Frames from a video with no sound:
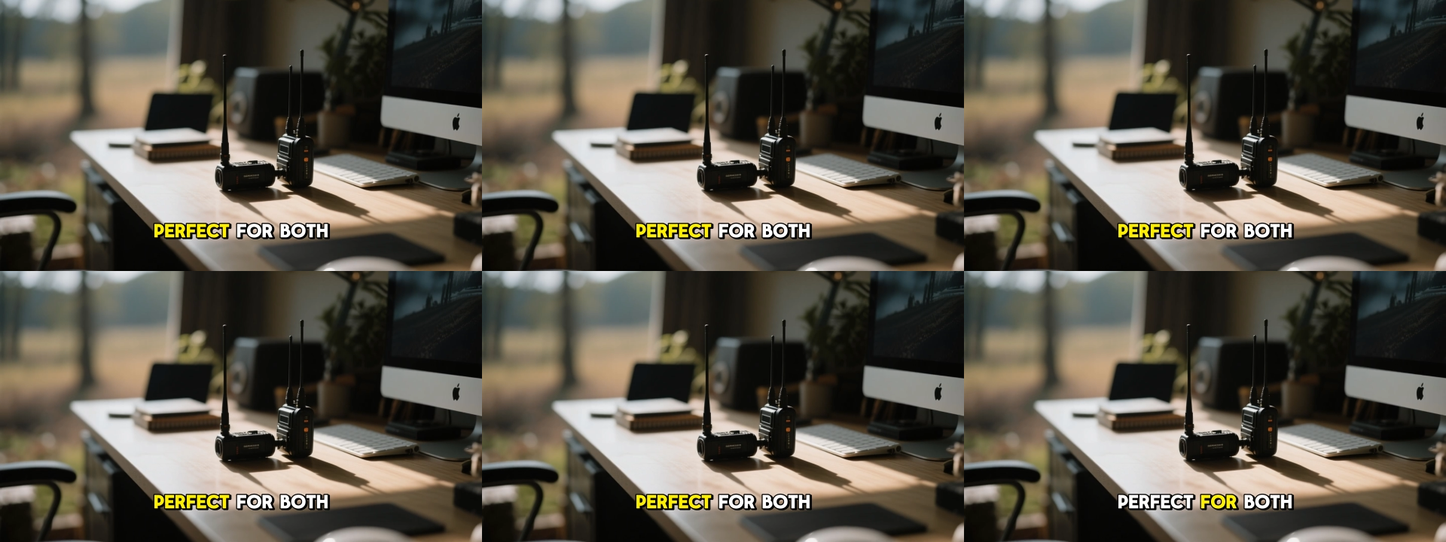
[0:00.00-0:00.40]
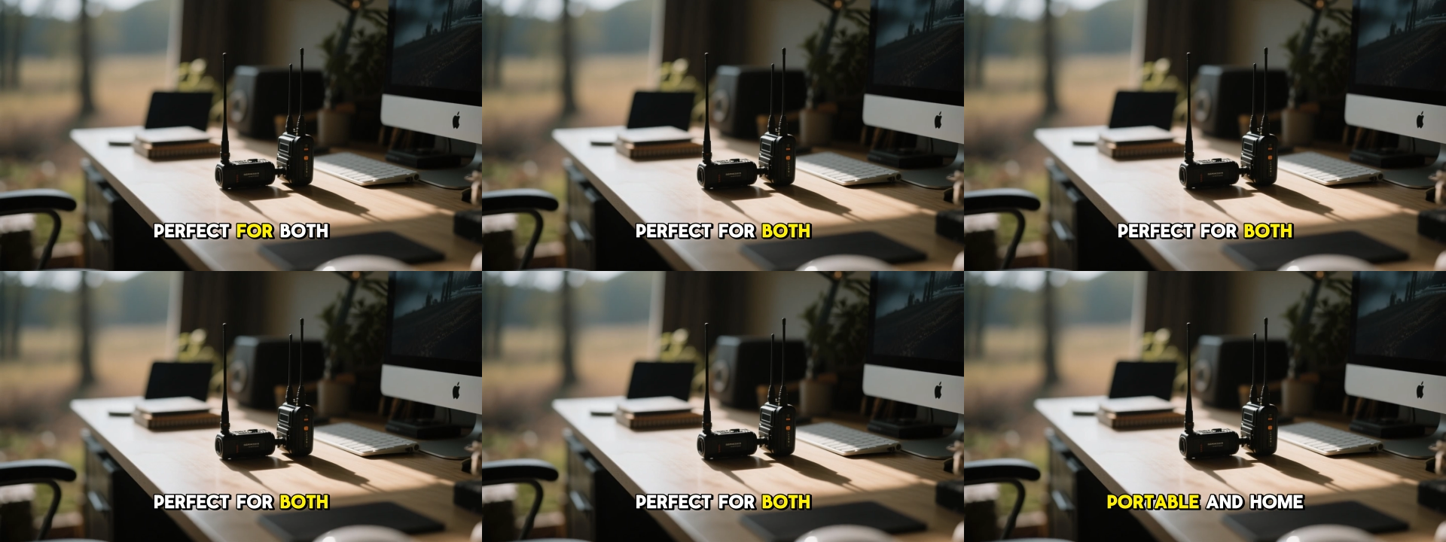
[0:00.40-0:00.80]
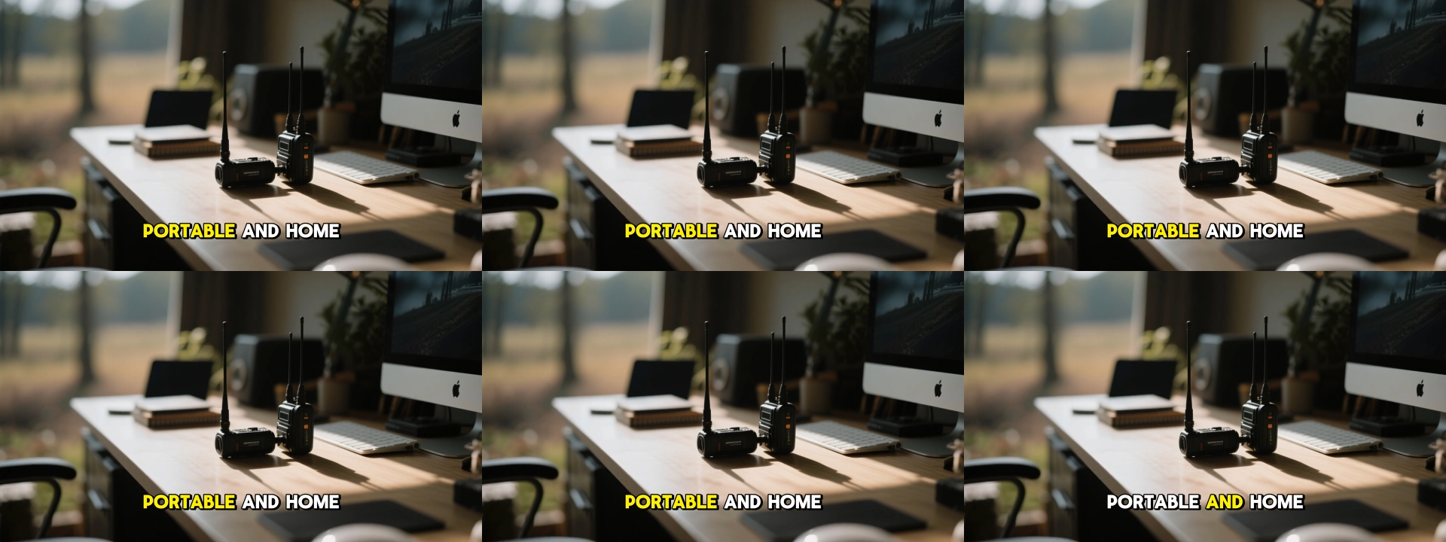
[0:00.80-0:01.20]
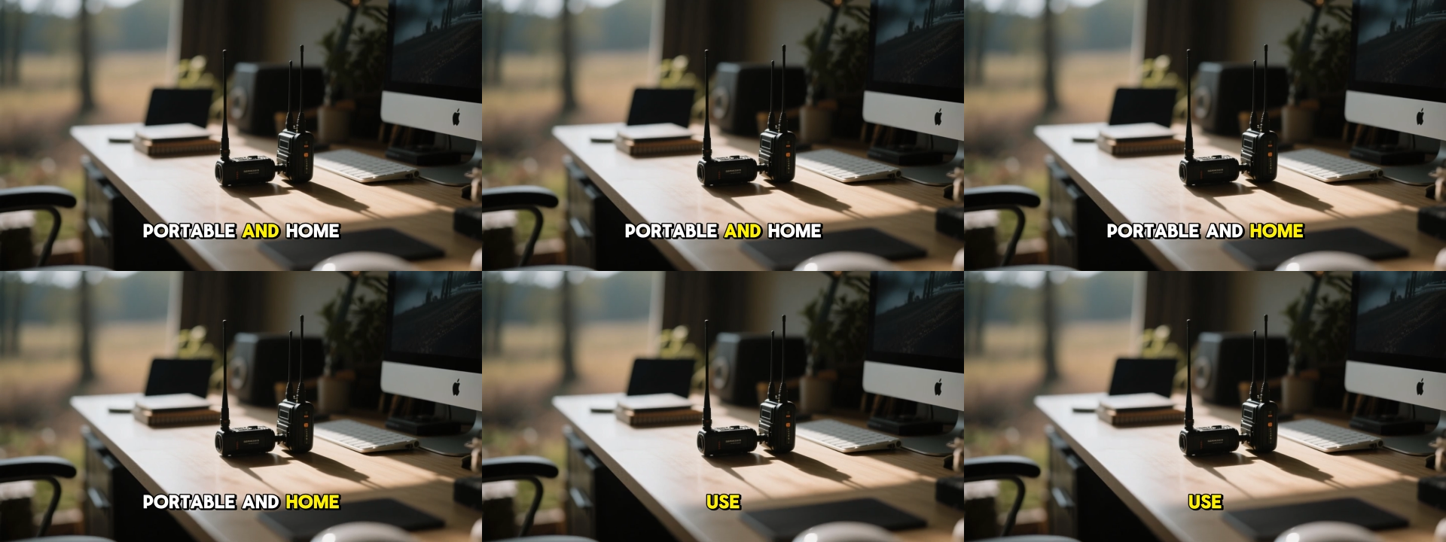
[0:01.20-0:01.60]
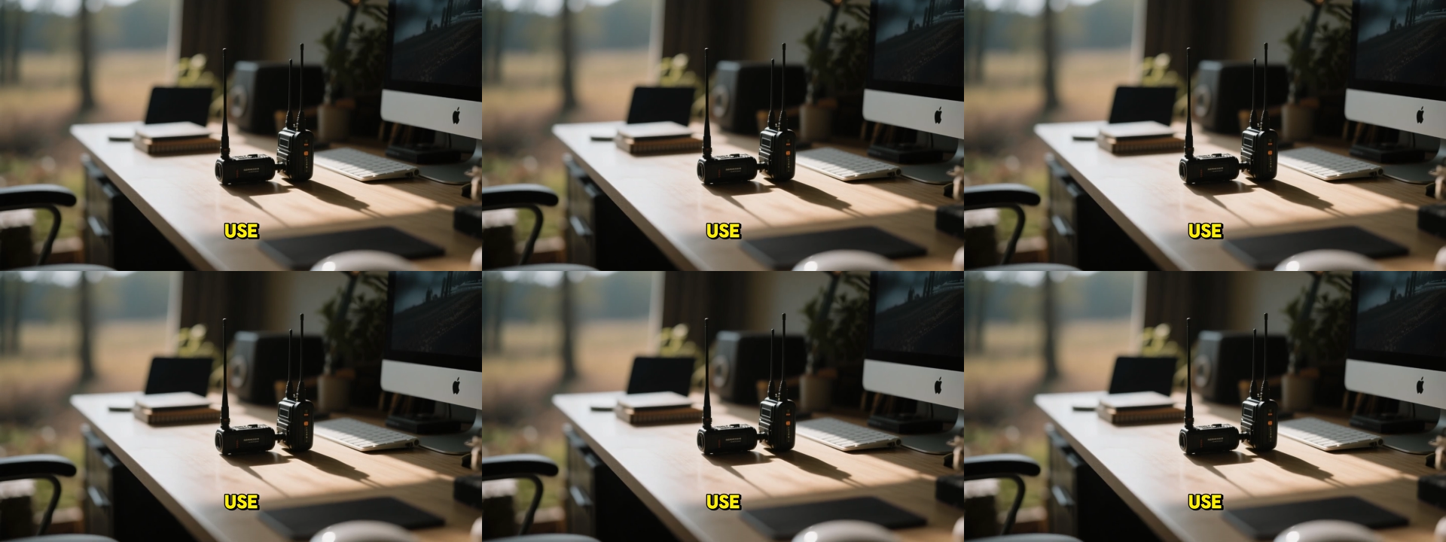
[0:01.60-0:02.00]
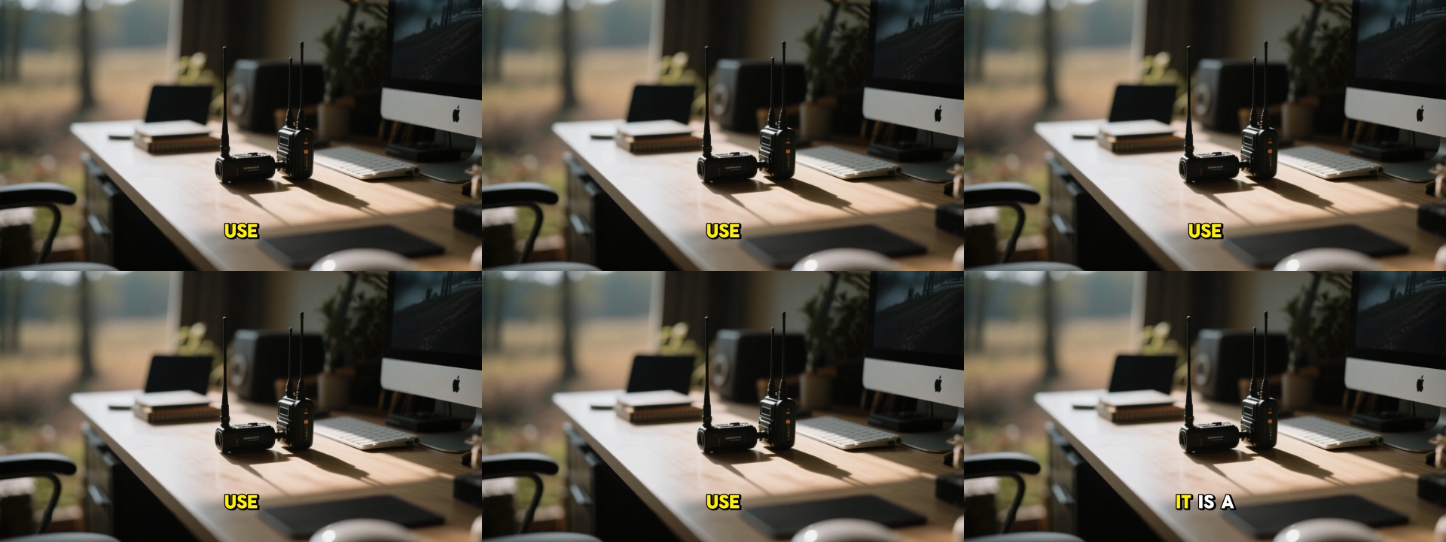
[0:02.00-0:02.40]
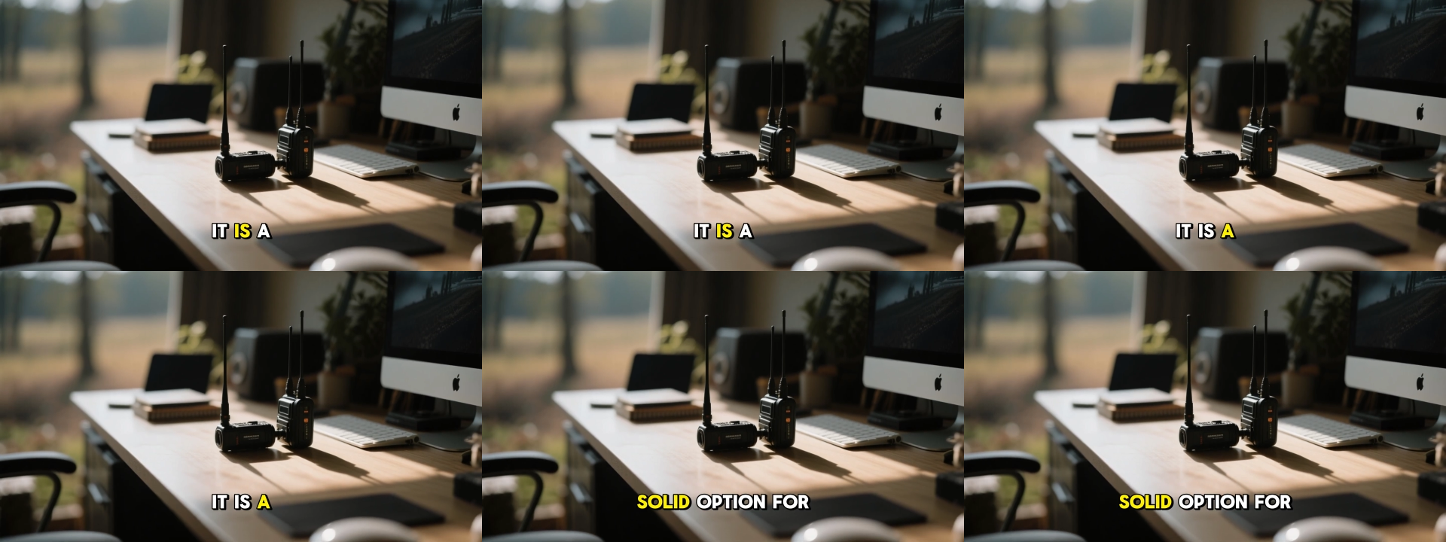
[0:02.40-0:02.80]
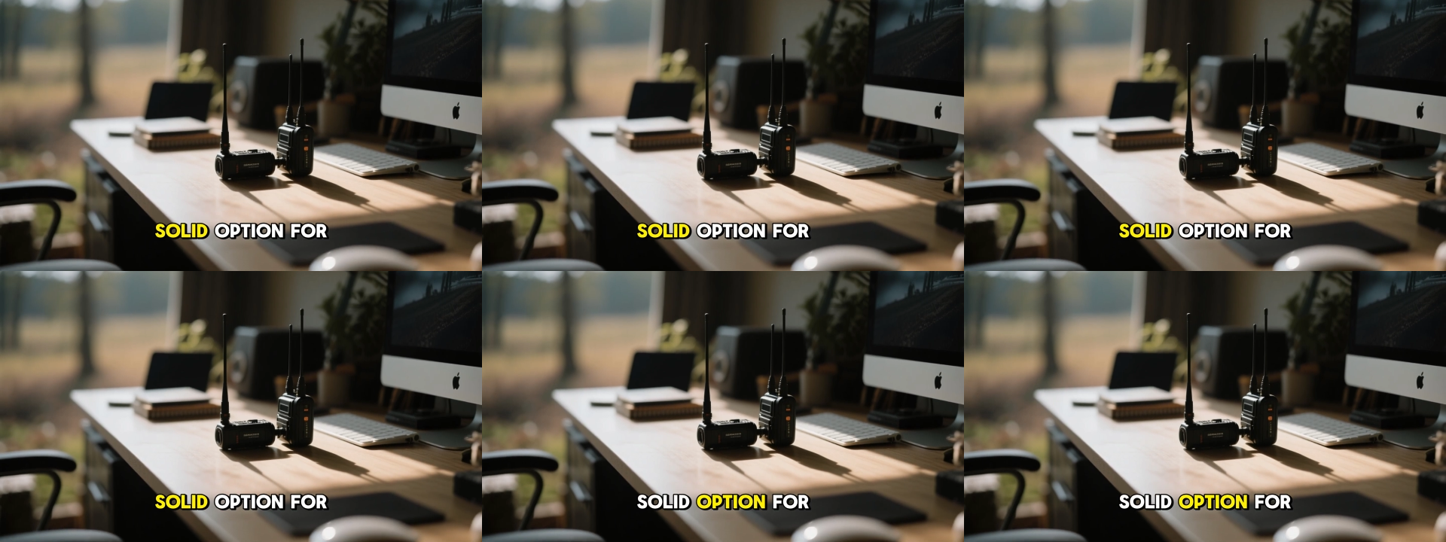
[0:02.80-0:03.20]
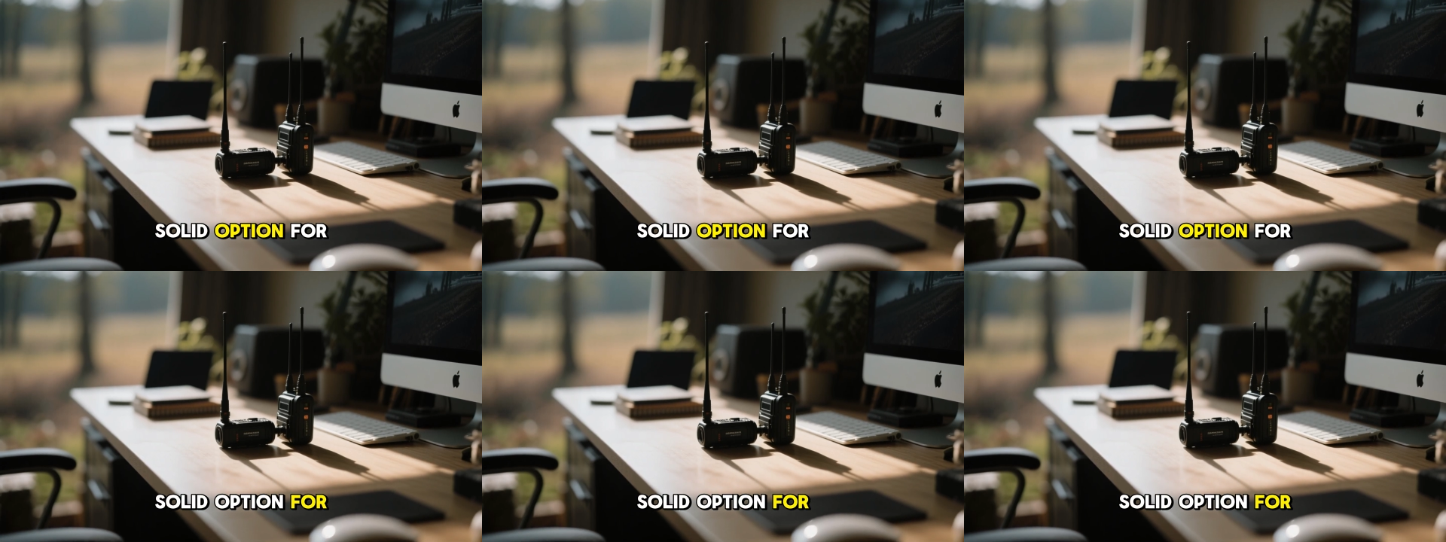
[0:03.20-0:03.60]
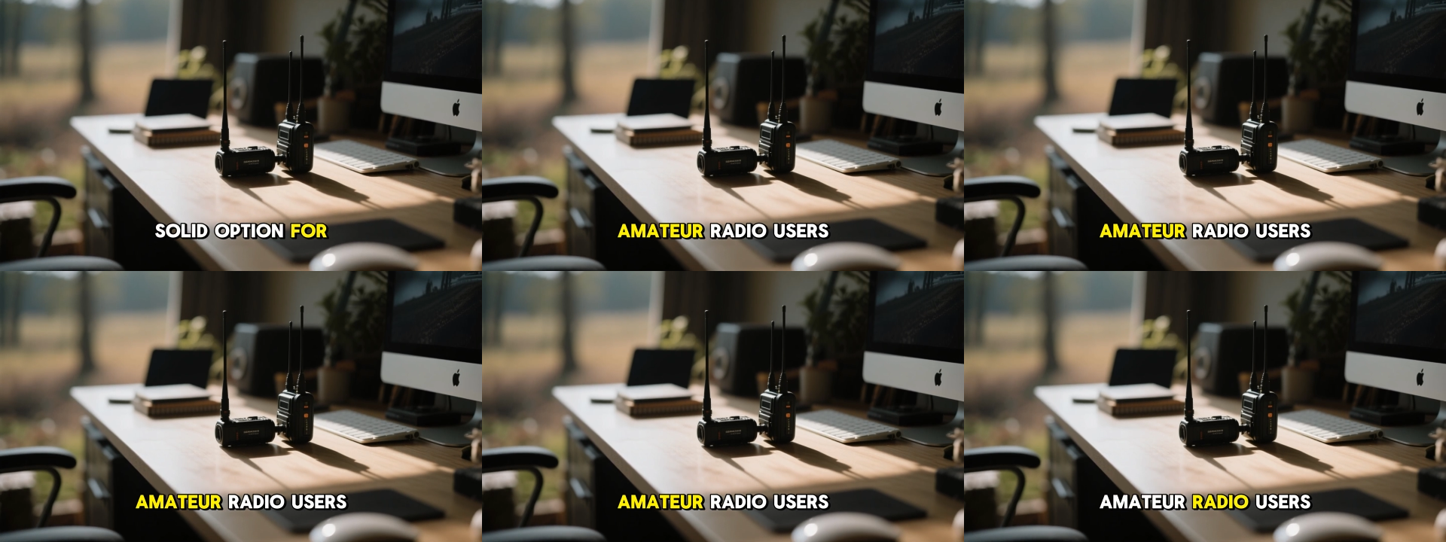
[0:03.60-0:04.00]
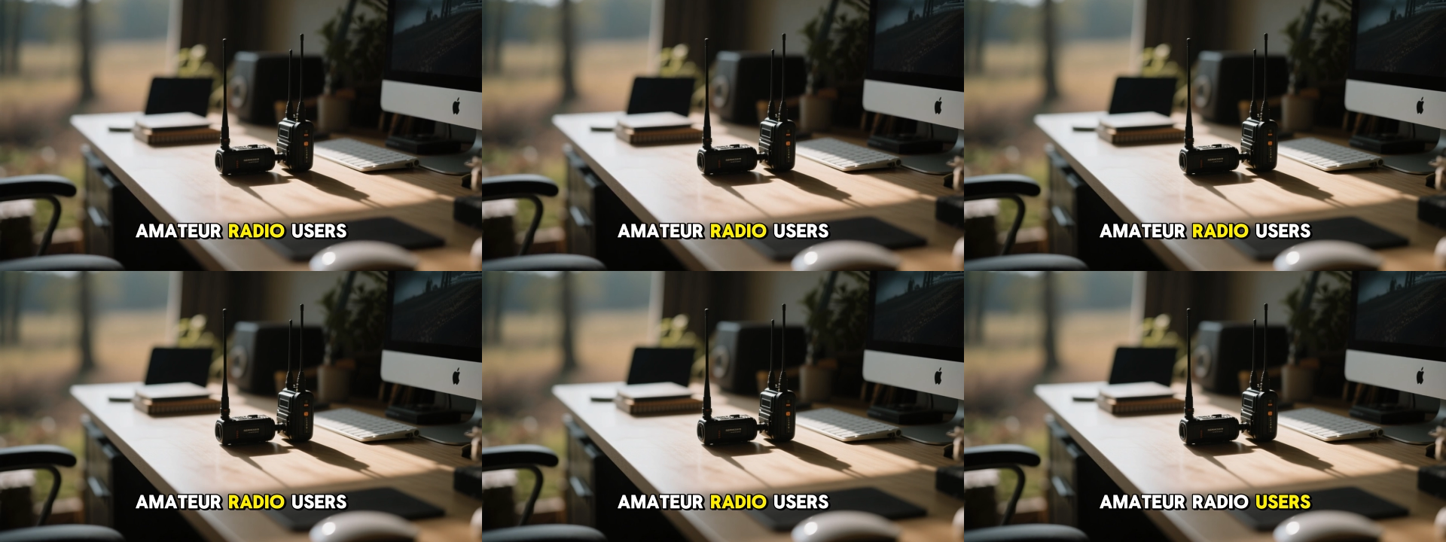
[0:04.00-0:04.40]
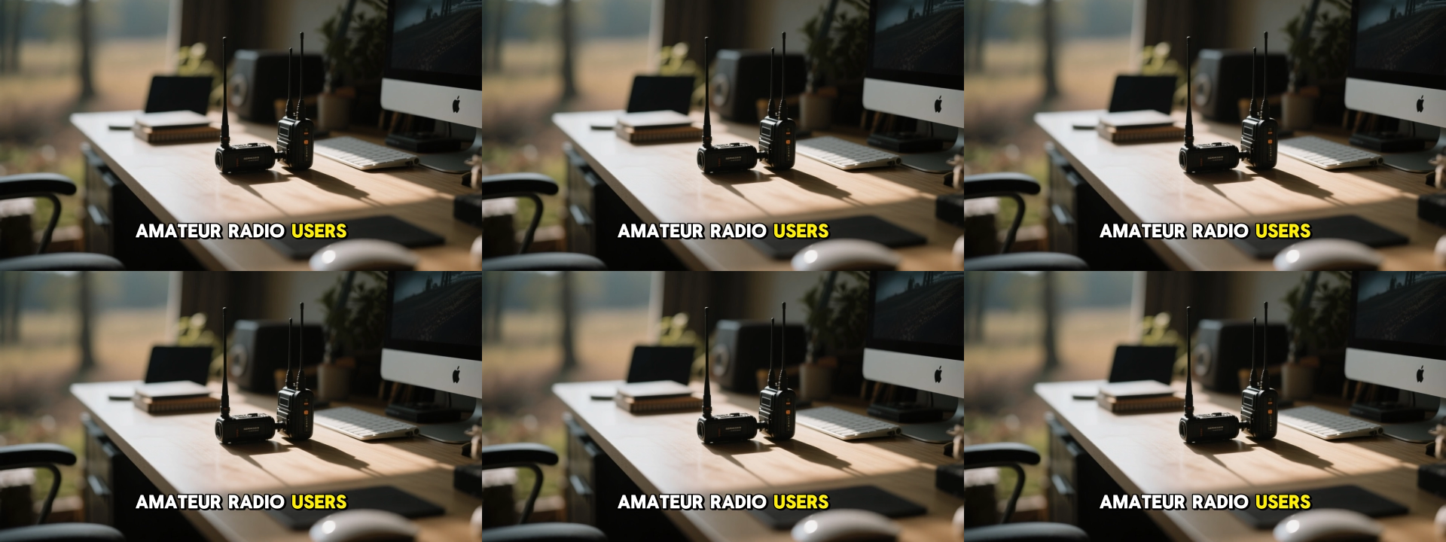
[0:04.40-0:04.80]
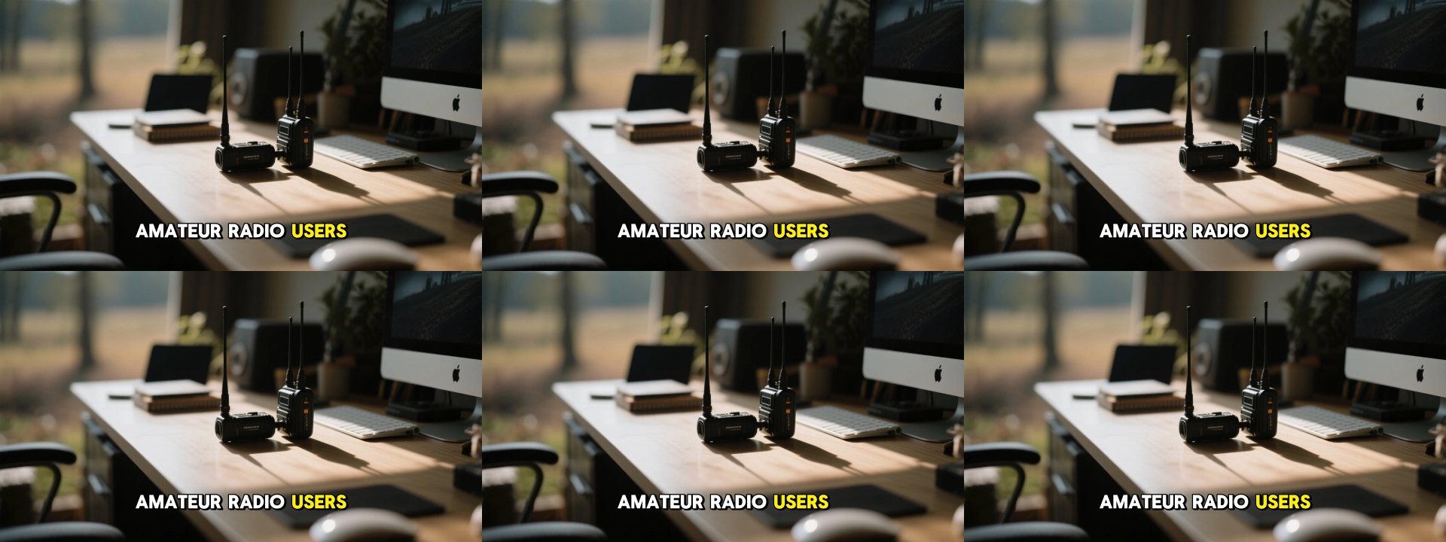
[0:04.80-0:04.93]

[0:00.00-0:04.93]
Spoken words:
(no speaker visible)